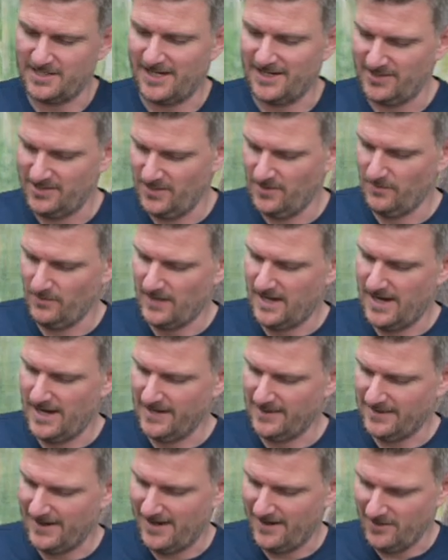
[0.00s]
I do
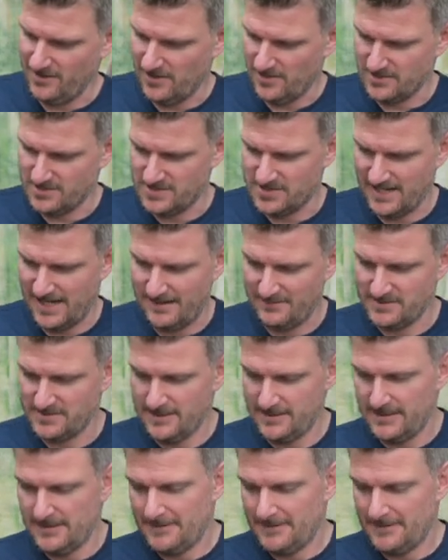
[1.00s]
like that concept.